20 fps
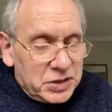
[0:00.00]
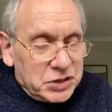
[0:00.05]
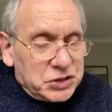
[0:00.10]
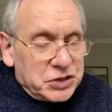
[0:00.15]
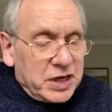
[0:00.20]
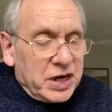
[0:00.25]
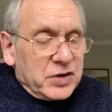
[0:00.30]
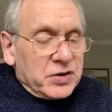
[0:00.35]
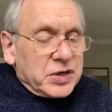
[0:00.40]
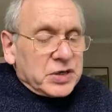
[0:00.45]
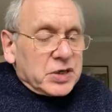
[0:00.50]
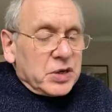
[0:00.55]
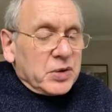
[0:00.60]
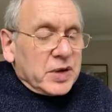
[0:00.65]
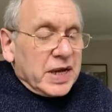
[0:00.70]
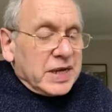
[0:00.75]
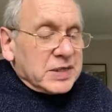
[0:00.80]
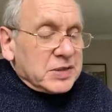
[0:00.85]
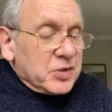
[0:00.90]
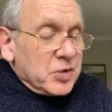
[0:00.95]
This chakra is
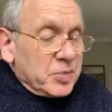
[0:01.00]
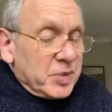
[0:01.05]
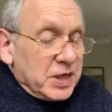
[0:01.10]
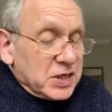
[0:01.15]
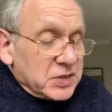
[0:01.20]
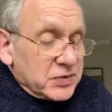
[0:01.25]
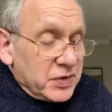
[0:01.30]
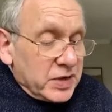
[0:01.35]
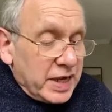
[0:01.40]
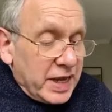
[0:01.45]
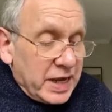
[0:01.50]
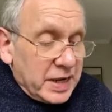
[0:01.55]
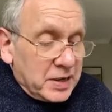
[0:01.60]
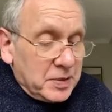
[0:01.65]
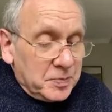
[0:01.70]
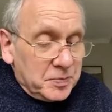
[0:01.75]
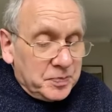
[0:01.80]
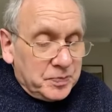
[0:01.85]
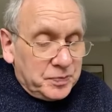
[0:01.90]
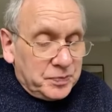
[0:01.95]
located at the base of the
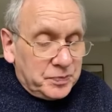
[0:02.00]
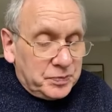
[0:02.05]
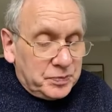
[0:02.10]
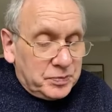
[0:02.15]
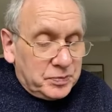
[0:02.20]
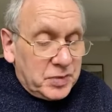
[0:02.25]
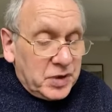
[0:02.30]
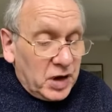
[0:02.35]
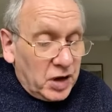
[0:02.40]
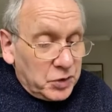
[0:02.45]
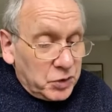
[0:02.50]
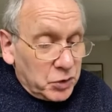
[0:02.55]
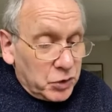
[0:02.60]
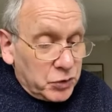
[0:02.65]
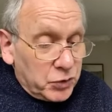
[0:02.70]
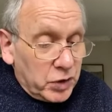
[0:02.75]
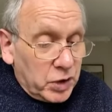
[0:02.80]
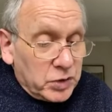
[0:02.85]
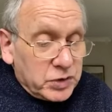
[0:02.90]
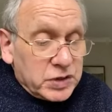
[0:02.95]
neck, behind your
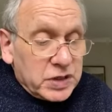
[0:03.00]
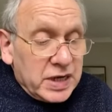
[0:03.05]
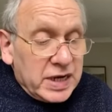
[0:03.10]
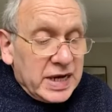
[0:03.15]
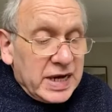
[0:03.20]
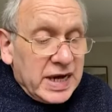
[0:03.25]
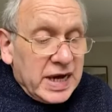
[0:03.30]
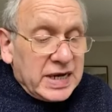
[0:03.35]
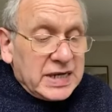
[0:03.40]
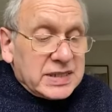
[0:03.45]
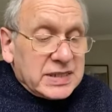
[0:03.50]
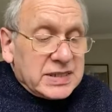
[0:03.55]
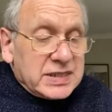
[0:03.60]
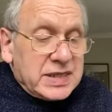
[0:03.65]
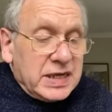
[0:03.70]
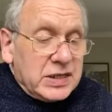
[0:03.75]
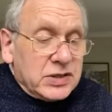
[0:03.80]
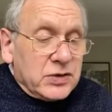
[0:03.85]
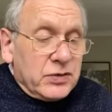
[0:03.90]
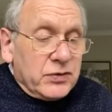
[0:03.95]
throat, and it's the
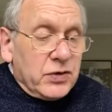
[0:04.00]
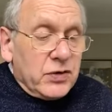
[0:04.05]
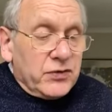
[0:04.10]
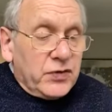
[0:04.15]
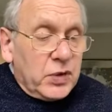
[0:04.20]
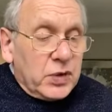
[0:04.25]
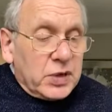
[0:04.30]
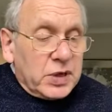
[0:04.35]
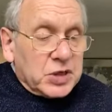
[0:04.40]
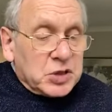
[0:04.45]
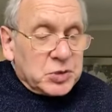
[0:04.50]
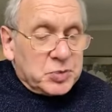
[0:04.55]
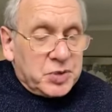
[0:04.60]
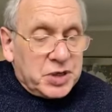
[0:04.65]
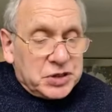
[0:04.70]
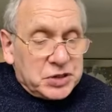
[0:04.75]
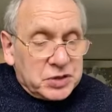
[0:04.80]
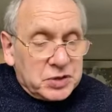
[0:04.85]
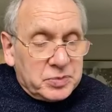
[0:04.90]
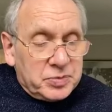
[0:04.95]
center of your vocal
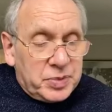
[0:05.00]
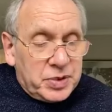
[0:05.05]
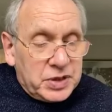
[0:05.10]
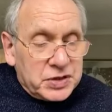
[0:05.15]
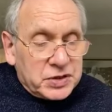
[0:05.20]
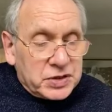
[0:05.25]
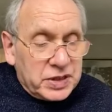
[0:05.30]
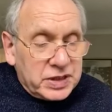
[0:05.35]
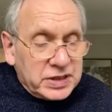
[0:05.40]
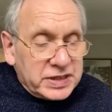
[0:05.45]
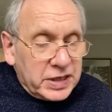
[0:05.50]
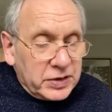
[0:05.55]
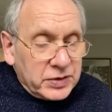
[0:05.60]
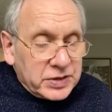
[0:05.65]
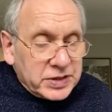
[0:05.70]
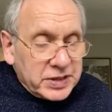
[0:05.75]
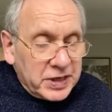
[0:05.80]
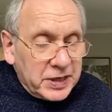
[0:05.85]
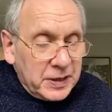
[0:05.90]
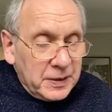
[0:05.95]
expression and personal
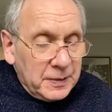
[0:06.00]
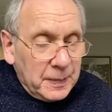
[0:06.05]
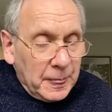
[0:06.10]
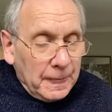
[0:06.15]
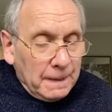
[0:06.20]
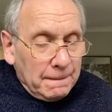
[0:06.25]
integrity.